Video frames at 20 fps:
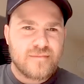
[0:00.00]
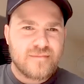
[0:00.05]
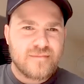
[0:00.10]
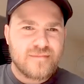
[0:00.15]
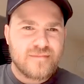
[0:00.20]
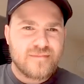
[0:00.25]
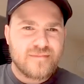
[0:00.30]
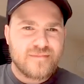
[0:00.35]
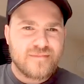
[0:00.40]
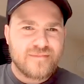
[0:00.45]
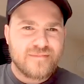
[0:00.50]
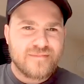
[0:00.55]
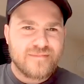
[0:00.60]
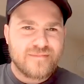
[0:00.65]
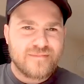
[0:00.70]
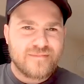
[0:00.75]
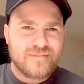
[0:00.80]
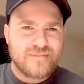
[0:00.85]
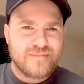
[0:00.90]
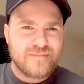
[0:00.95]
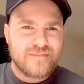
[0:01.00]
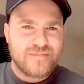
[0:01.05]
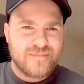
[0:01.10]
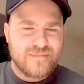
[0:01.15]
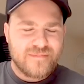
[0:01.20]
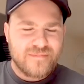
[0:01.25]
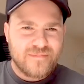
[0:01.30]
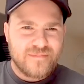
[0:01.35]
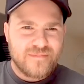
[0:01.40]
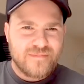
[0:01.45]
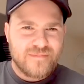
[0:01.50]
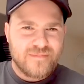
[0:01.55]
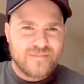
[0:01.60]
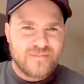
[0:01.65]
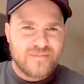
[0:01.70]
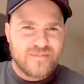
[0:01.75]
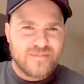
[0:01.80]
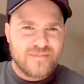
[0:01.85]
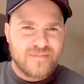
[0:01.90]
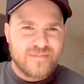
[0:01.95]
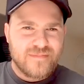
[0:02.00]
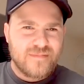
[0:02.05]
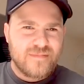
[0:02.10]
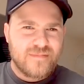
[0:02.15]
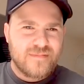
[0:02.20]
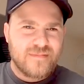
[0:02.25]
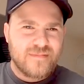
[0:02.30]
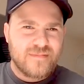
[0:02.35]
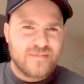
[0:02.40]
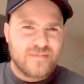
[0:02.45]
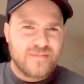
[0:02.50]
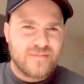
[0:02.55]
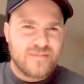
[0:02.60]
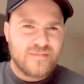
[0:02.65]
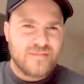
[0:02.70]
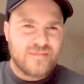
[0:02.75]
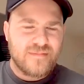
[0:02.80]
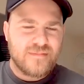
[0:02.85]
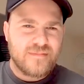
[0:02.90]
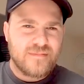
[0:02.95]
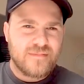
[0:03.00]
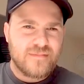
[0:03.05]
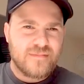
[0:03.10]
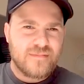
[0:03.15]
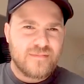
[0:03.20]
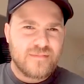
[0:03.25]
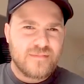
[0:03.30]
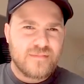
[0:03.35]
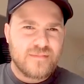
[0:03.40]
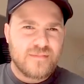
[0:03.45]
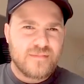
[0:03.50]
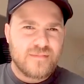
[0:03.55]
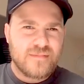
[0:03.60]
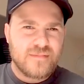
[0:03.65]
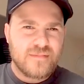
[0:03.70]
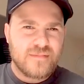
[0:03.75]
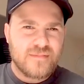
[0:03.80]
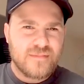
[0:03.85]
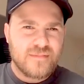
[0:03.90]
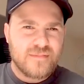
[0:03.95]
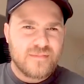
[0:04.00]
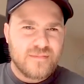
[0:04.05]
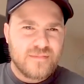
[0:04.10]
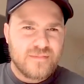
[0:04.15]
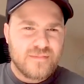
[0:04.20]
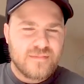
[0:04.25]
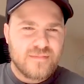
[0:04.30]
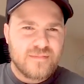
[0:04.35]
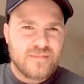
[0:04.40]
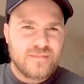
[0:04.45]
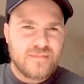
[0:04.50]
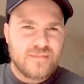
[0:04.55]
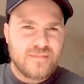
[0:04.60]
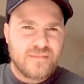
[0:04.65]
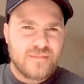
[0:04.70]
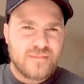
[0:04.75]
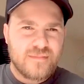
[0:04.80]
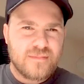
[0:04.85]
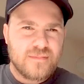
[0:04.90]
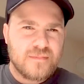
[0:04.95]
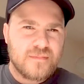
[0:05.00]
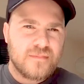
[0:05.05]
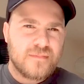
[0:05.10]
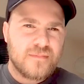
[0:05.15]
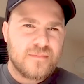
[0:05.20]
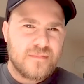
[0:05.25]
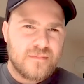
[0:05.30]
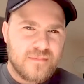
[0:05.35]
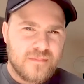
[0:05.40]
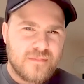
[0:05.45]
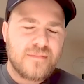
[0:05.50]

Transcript: The person shown says nothing.